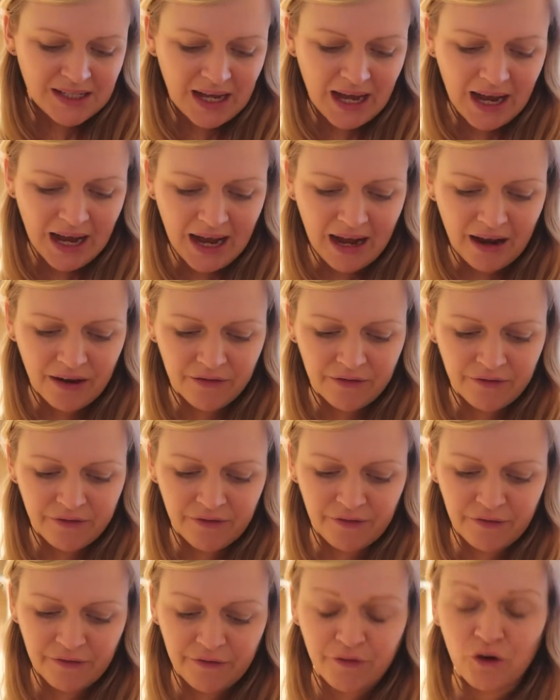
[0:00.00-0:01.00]
They have,
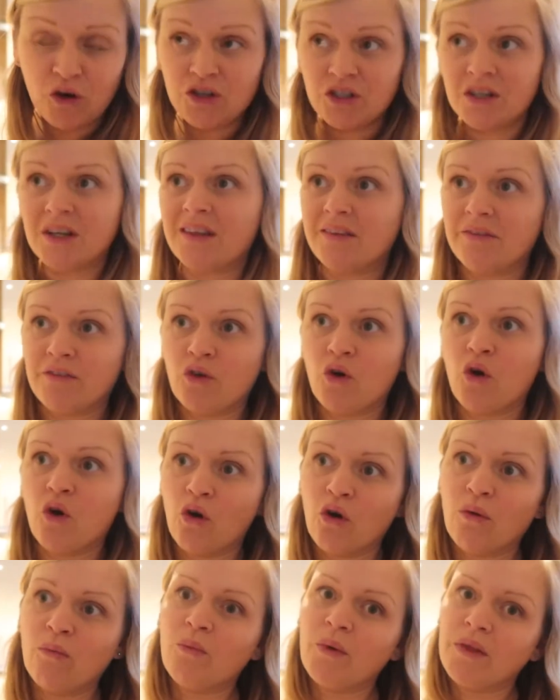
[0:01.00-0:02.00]
fortunately they've
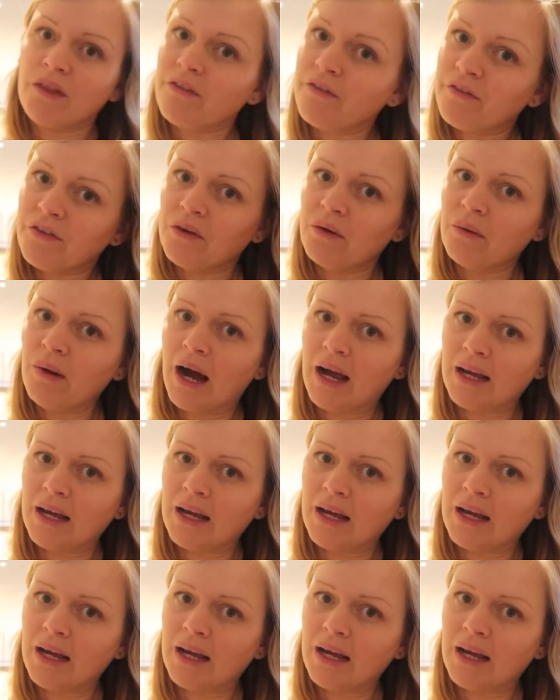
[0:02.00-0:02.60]
come with a few